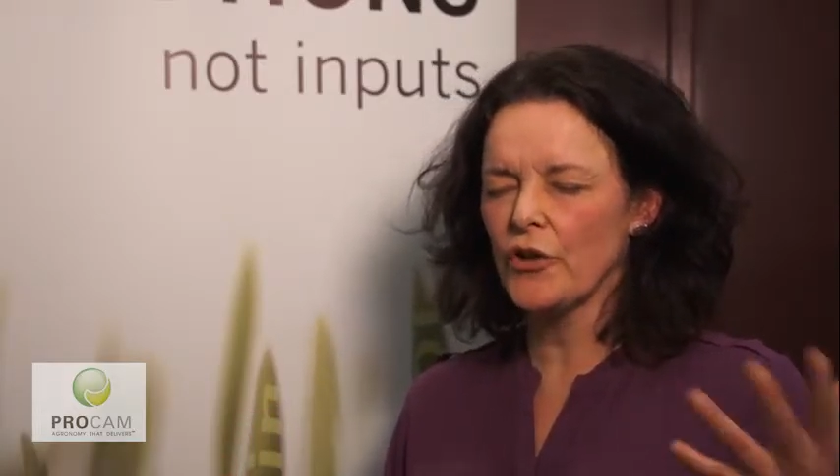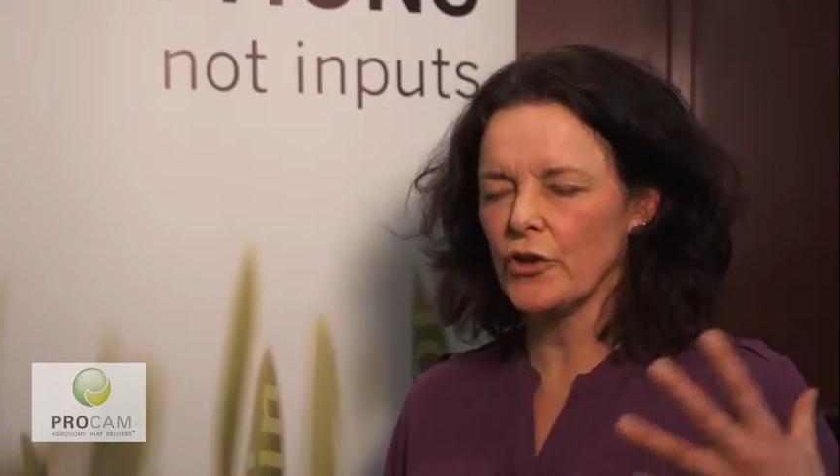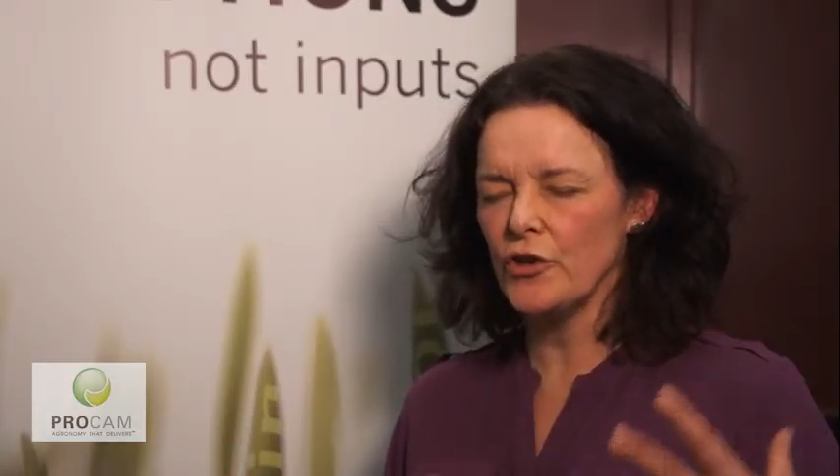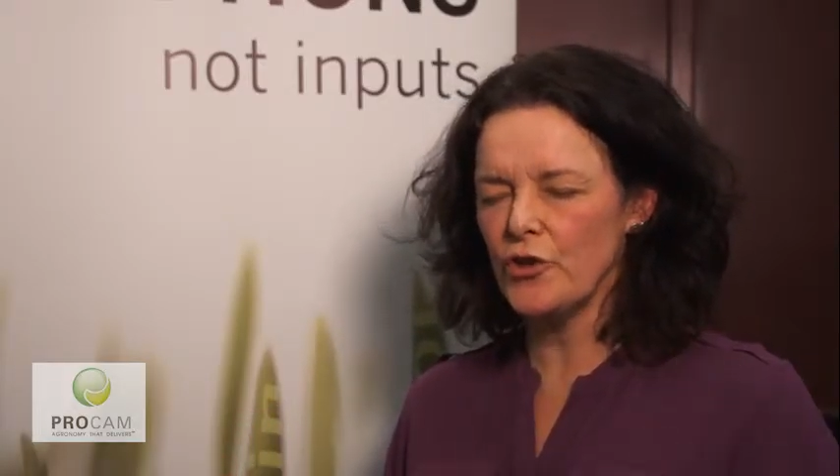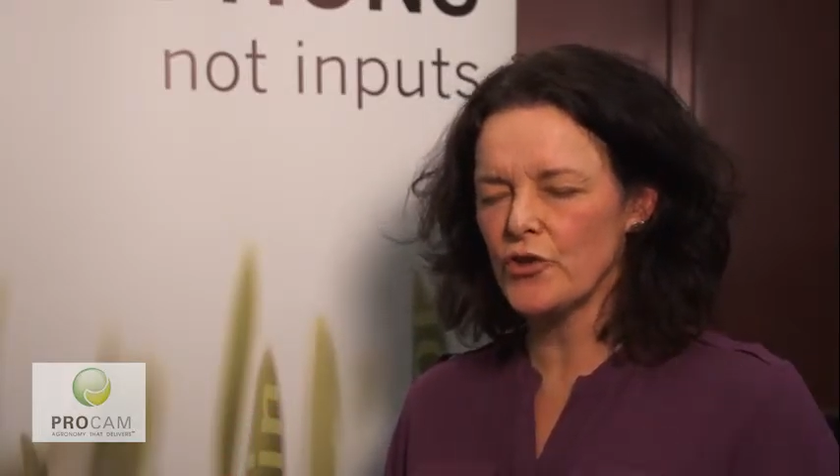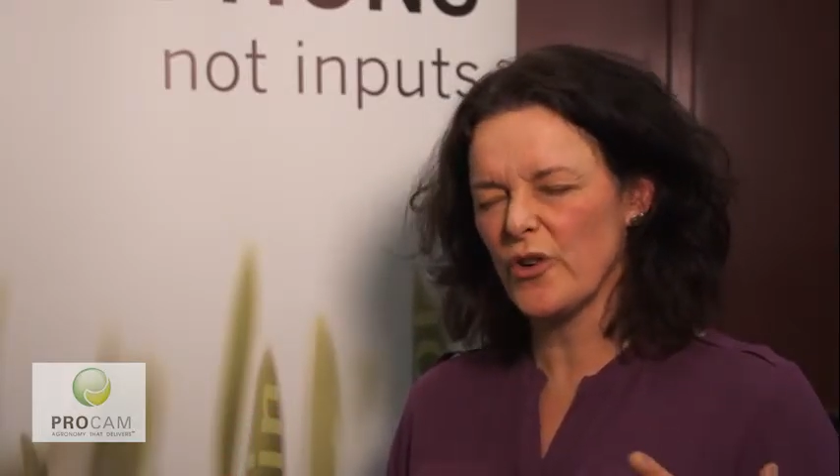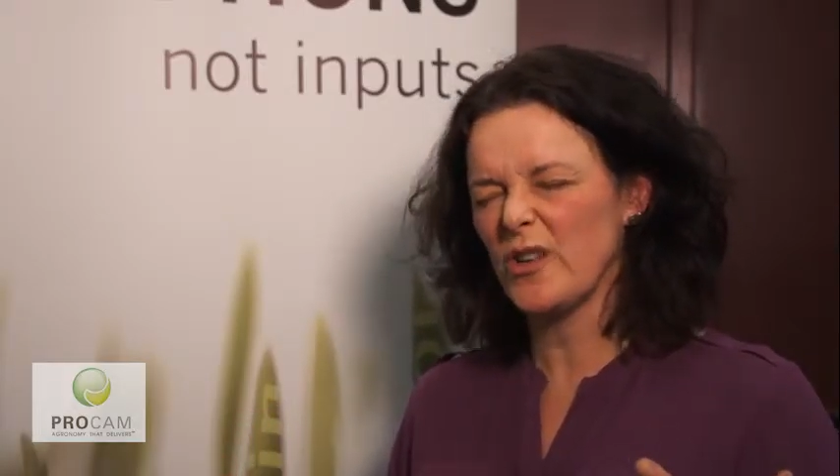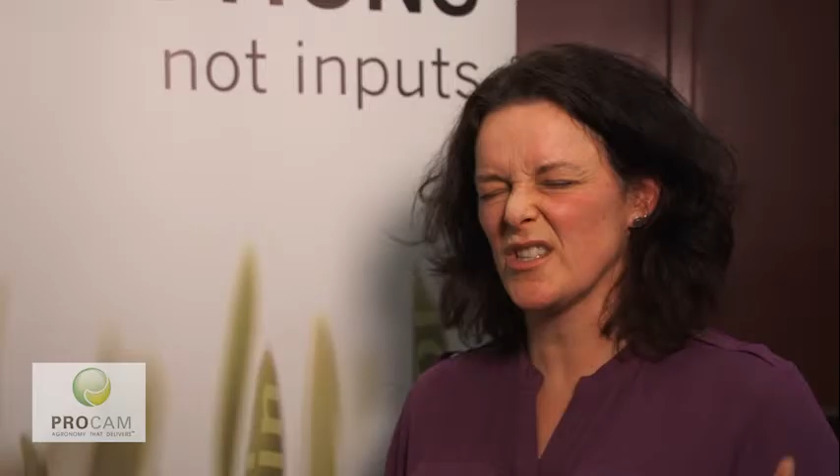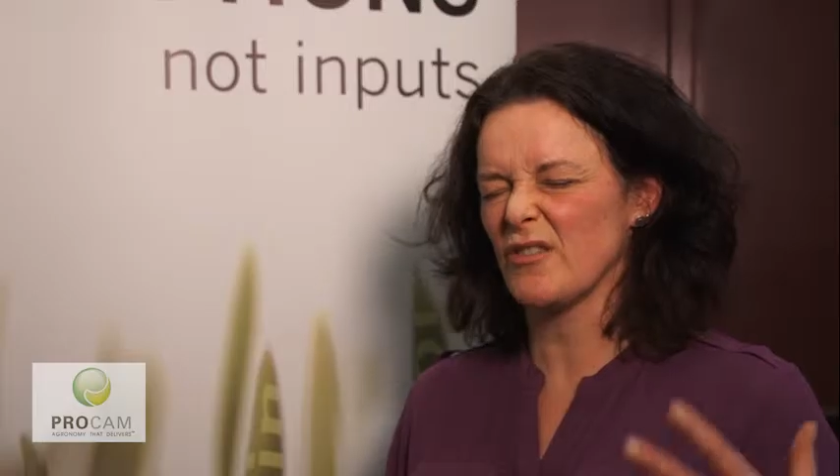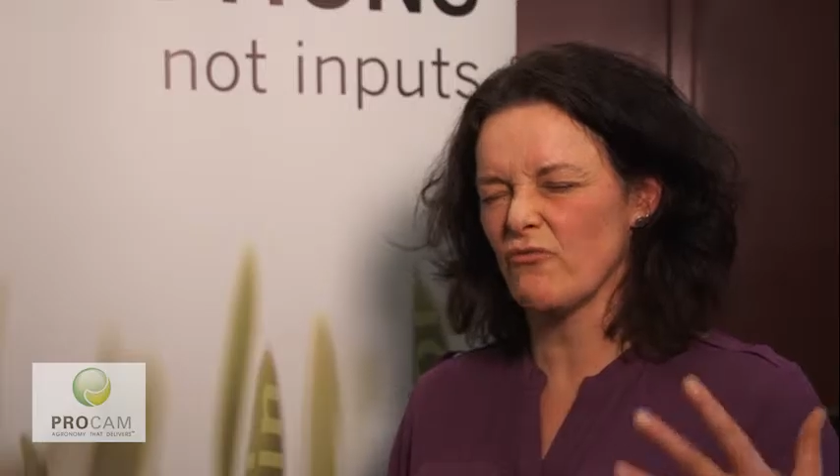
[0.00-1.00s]
the
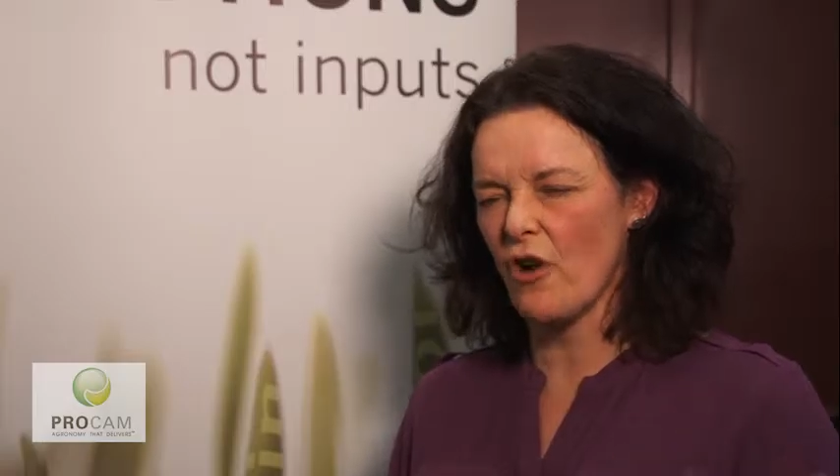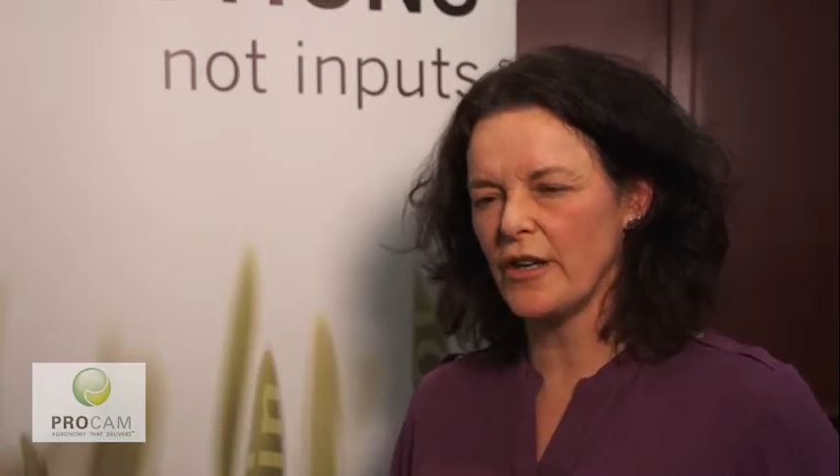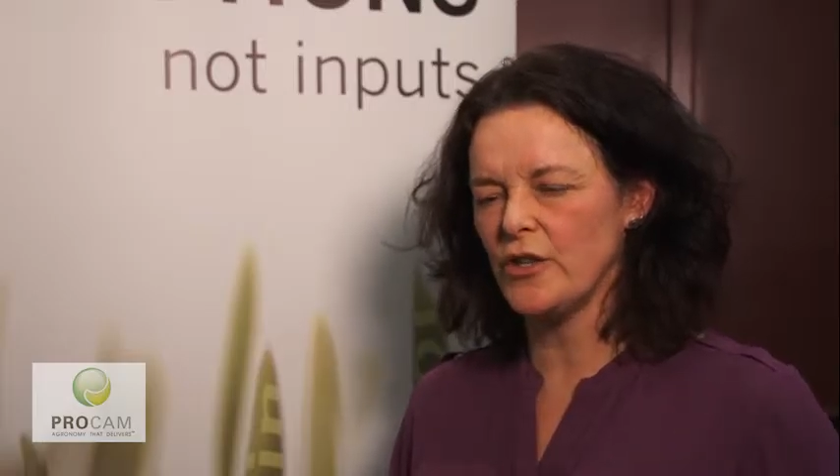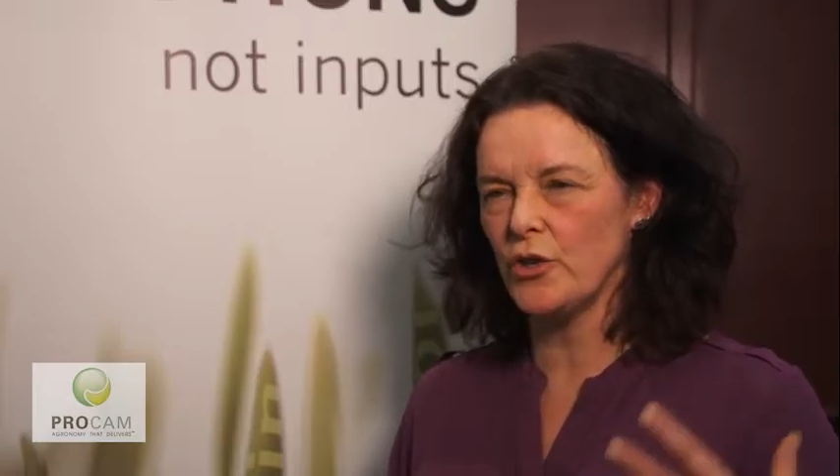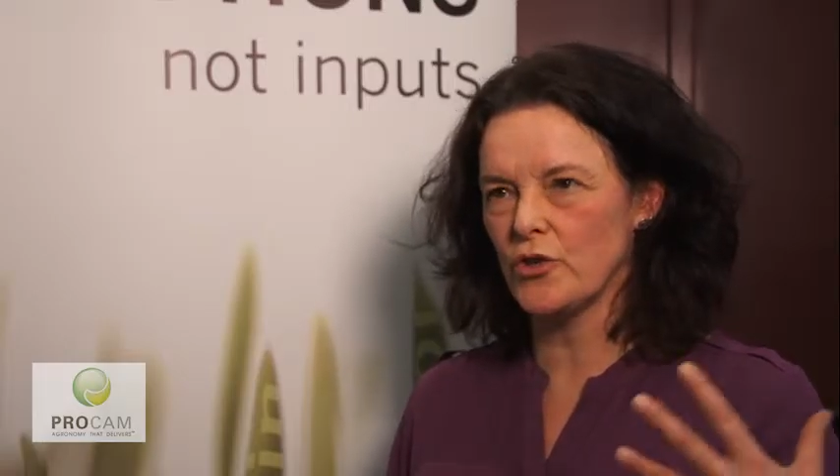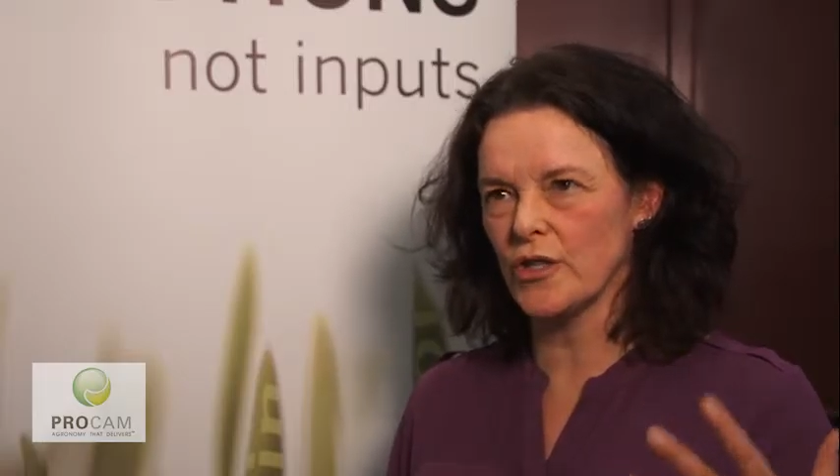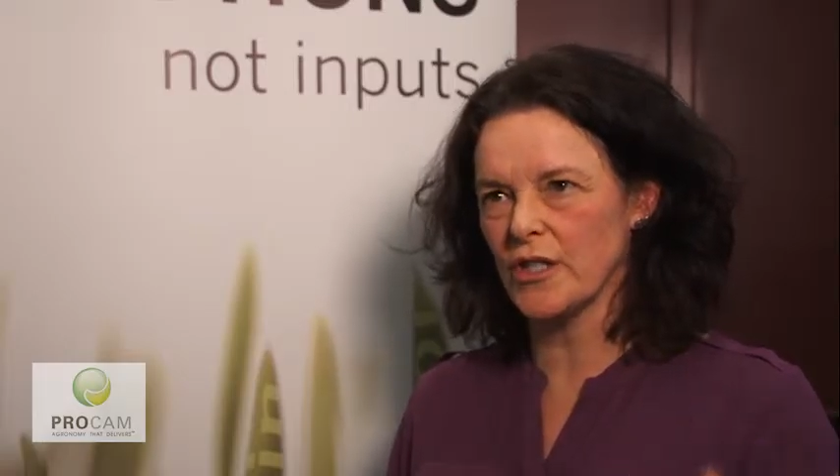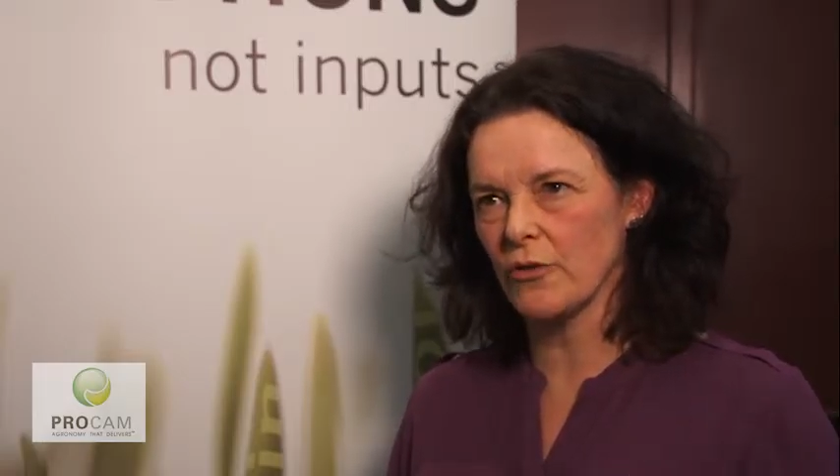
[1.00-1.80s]
nutrients, the right nutrients